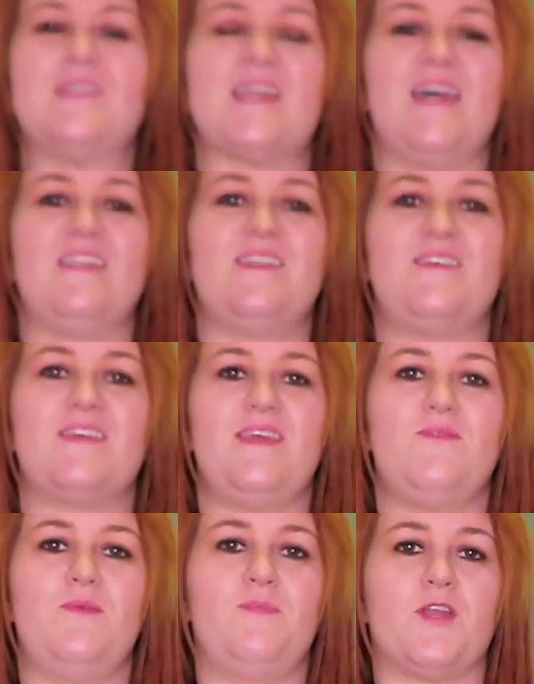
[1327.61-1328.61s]
It's got a
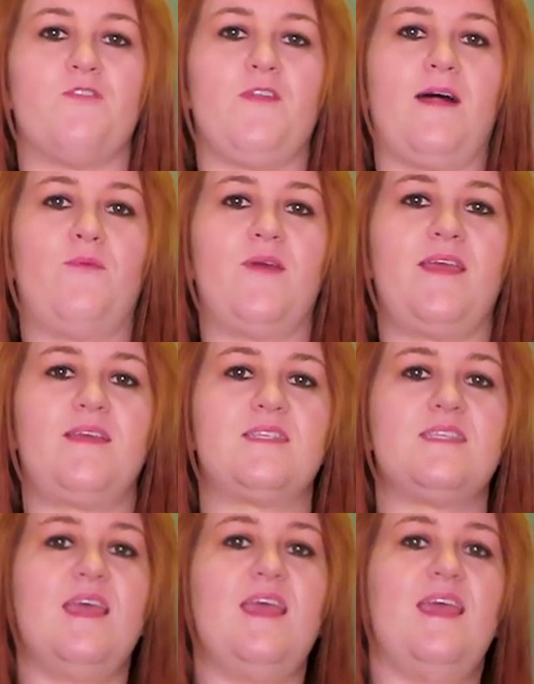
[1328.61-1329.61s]
donkey with butterfly
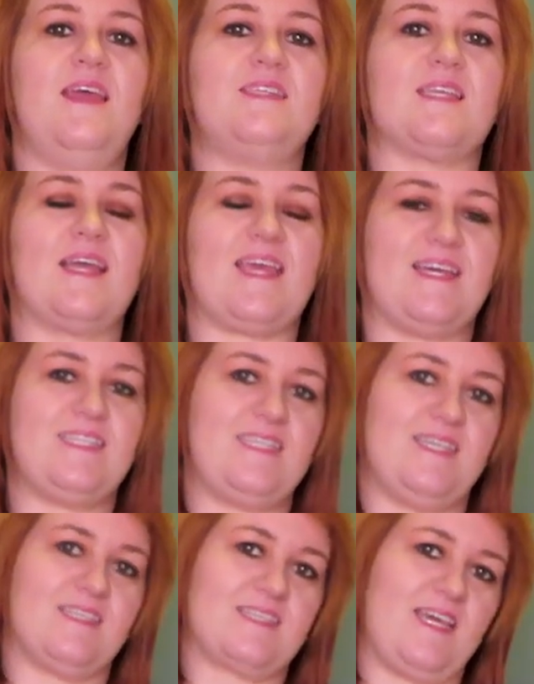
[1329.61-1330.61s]
wings, and it's got
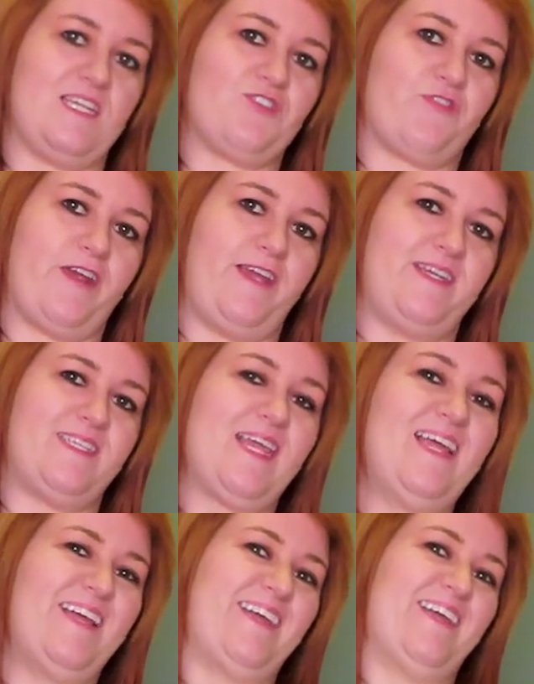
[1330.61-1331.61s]
Castiel's catchphrase.